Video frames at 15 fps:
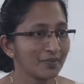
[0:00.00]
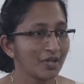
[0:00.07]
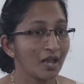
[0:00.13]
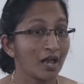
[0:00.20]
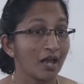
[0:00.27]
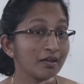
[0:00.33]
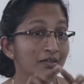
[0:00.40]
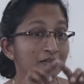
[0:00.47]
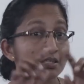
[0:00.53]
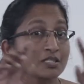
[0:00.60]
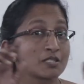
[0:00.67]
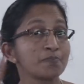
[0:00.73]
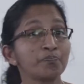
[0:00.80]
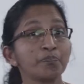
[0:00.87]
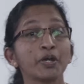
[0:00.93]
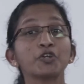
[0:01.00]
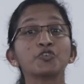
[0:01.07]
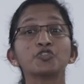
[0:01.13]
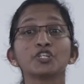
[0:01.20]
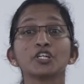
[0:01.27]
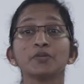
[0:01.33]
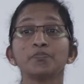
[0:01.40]
And in this
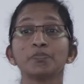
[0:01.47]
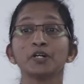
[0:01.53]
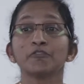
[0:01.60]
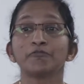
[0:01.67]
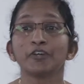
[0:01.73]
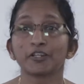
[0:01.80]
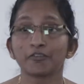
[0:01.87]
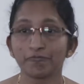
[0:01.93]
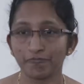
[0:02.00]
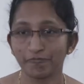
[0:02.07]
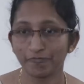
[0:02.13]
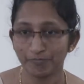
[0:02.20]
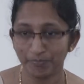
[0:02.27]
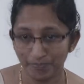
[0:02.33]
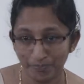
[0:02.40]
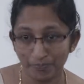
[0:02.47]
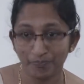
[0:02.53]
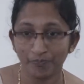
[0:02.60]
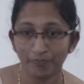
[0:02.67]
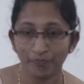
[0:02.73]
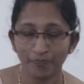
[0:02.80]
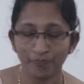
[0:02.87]
picture-perfect
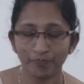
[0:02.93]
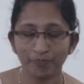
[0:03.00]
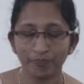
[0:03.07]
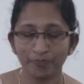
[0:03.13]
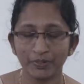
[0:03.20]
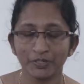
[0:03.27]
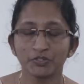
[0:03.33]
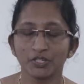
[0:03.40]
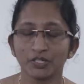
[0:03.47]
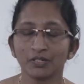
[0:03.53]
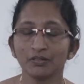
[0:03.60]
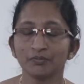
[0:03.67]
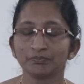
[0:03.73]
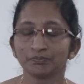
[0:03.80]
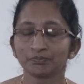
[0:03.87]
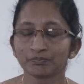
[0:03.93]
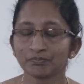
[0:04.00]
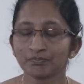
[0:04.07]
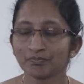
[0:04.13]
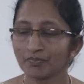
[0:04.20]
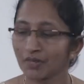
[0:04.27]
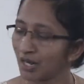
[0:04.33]
picture,
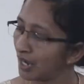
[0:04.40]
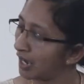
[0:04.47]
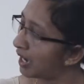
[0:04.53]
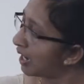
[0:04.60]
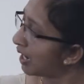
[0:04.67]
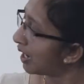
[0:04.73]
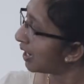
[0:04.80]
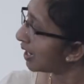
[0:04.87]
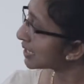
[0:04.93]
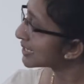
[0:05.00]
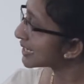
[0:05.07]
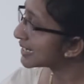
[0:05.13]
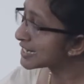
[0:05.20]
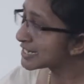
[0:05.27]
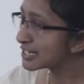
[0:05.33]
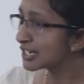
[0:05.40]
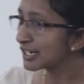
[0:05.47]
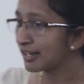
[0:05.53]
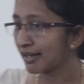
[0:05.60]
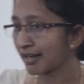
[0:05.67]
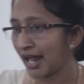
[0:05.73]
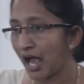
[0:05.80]
a sinister
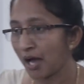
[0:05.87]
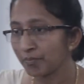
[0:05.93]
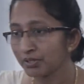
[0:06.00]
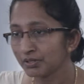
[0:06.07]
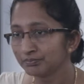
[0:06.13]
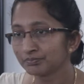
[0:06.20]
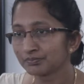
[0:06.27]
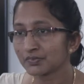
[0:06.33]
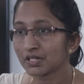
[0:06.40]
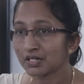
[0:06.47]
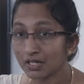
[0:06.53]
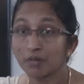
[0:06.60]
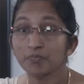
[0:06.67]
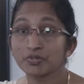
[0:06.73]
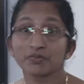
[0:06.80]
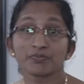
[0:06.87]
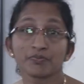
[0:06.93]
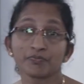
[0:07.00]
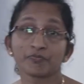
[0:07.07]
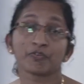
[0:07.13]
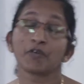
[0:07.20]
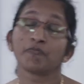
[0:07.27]
crab comes
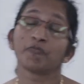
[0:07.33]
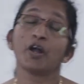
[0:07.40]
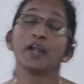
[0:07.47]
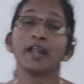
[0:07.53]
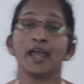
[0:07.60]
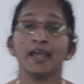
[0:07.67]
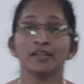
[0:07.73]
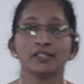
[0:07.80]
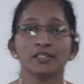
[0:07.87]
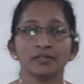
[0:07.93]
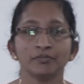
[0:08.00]
from one end,